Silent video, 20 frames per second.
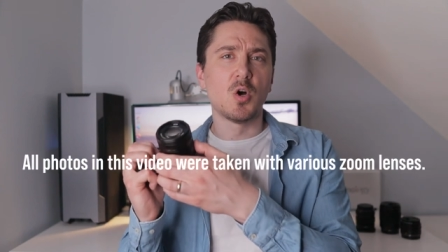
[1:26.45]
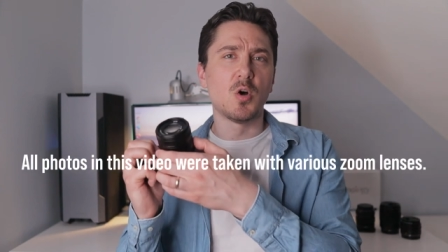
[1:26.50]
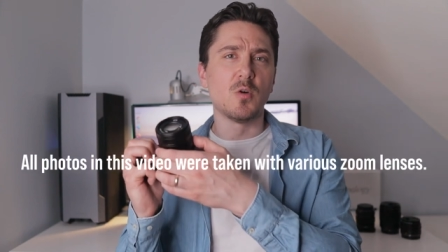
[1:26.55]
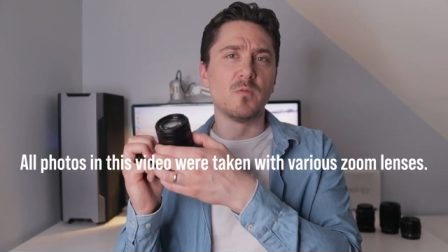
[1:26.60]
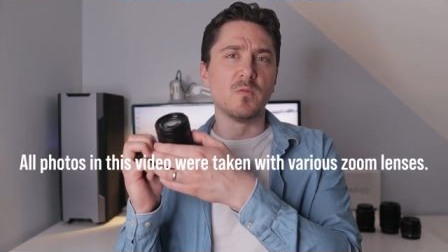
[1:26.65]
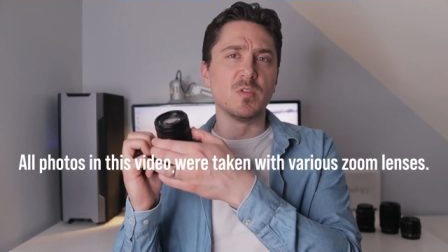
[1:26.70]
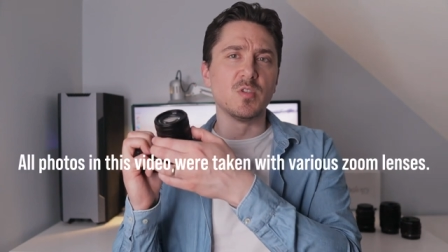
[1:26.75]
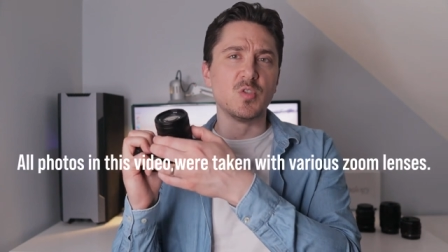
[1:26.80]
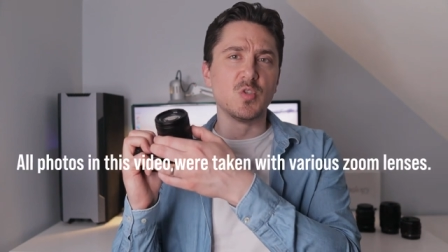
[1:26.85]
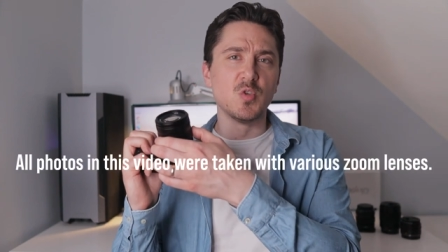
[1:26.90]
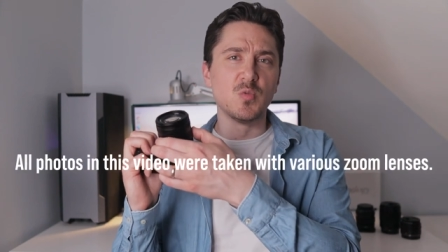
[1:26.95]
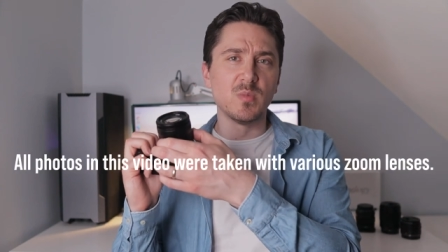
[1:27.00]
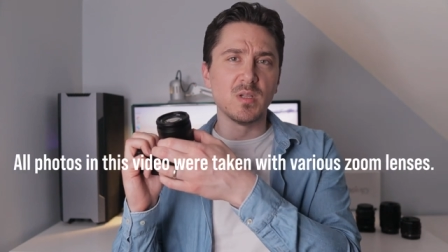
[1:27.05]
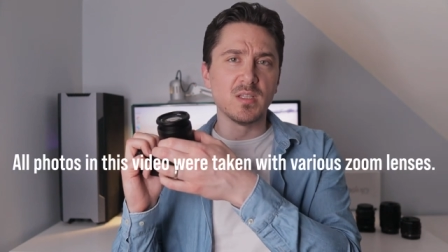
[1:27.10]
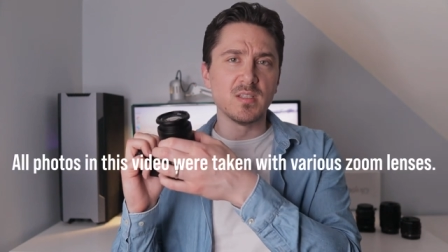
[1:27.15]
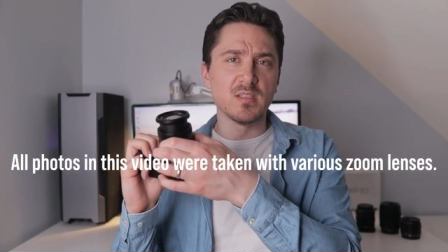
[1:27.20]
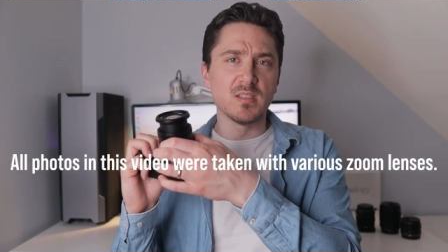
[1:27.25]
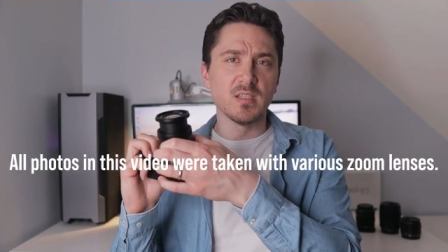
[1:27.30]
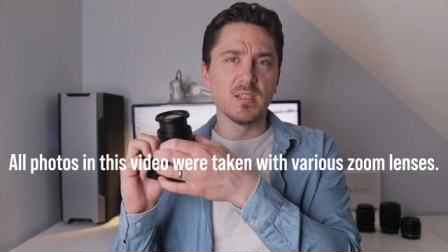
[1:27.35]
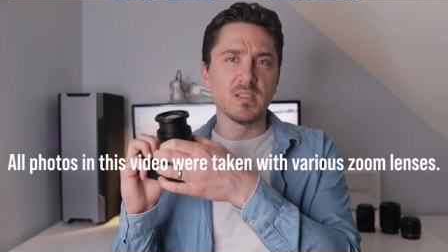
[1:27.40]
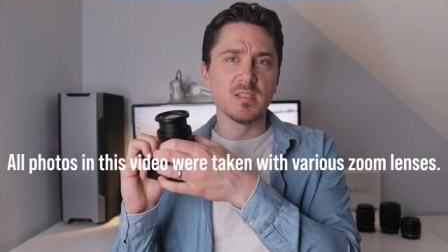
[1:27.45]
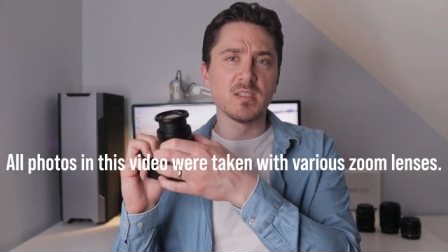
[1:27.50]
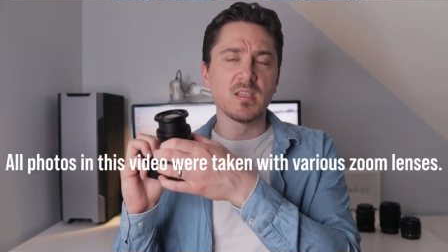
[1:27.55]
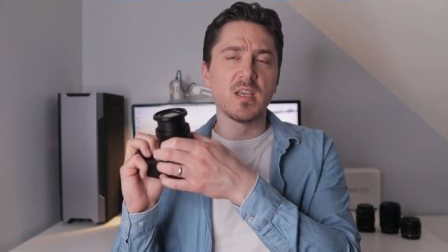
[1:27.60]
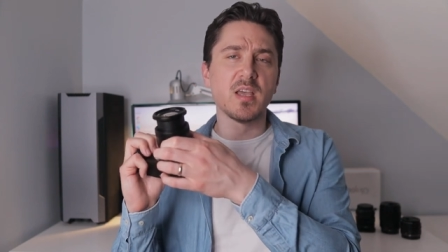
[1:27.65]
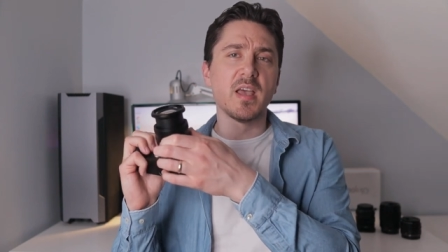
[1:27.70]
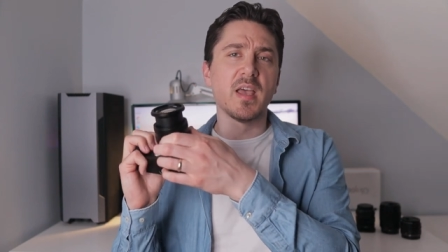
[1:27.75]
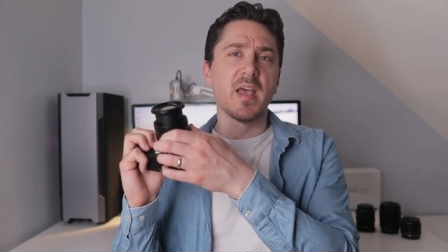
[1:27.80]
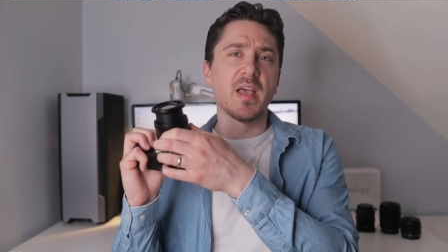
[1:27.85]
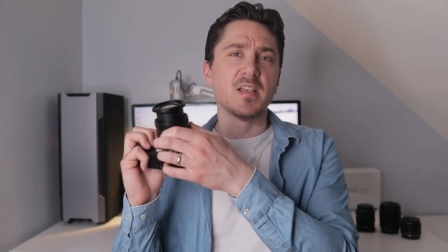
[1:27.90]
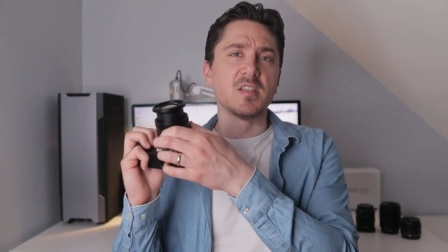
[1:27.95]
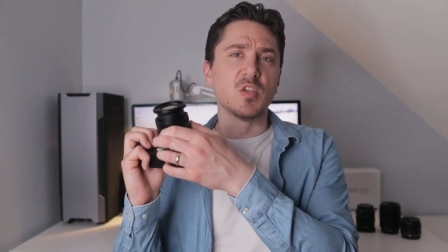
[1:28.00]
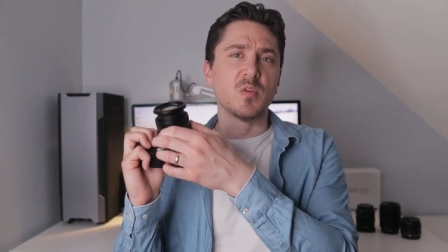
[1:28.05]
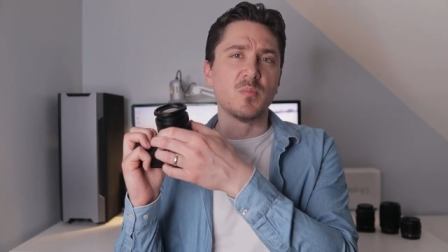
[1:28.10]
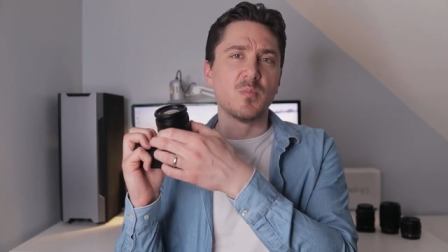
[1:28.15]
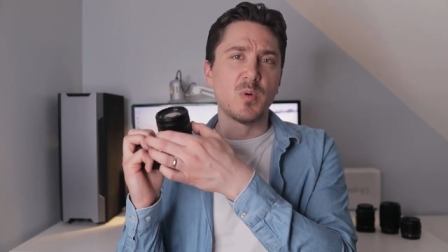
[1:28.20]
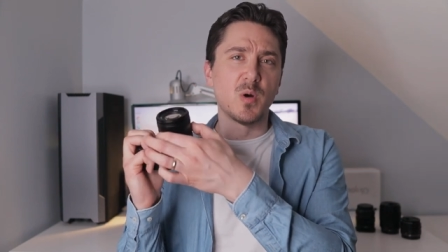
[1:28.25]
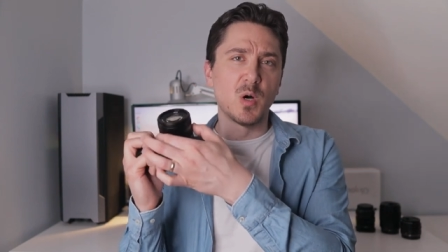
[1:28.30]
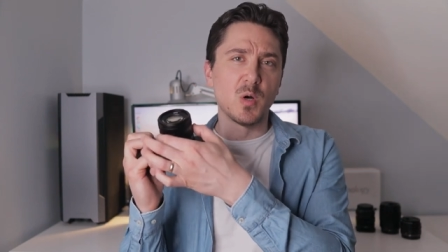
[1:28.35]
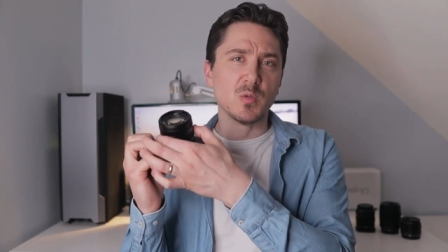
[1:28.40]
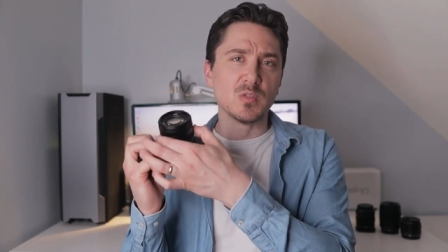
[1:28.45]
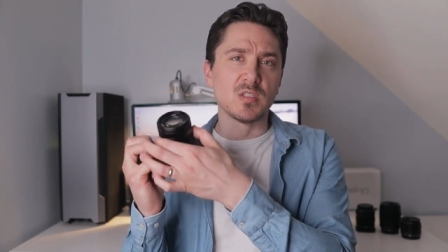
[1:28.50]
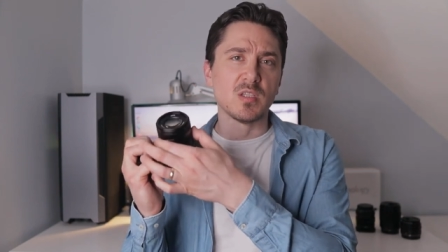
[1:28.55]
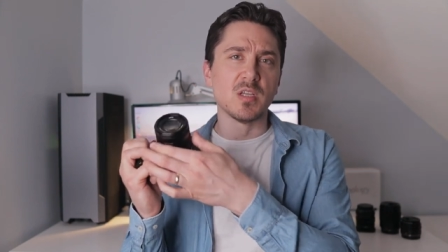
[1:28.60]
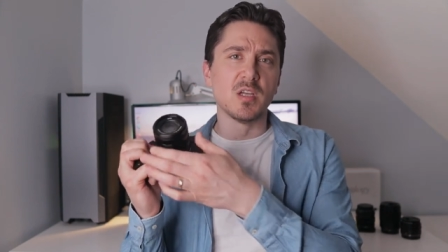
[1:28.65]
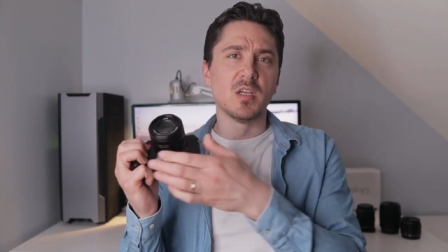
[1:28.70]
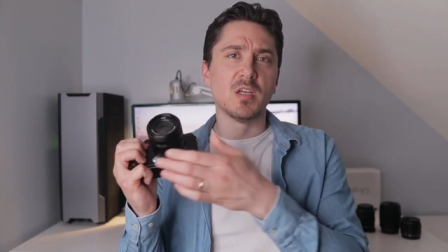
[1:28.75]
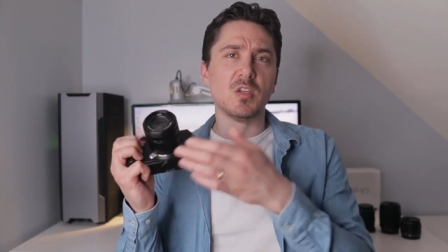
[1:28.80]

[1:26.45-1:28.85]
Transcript: of zoom lenses as opposed